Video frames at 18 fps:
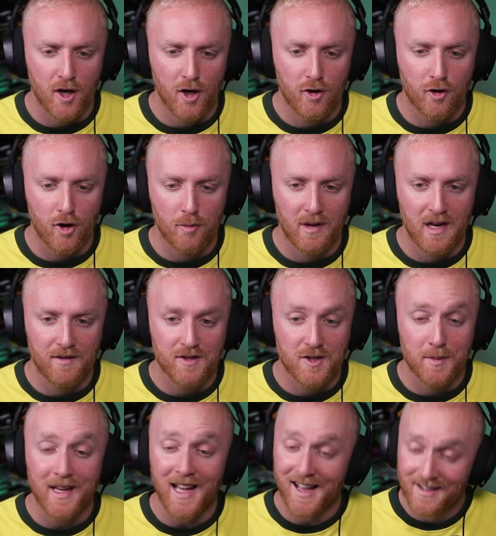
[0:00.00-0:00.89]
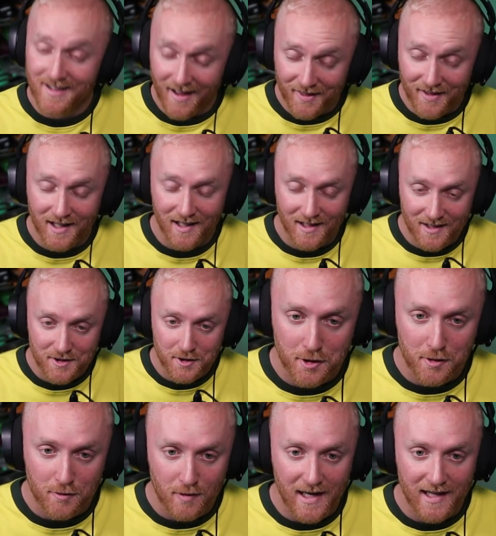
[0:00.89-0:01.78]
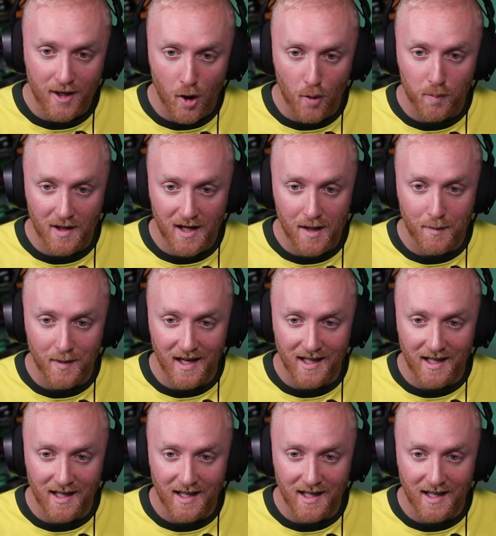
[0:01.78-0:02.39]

in the homegrown eleven, so we get another two rare gold player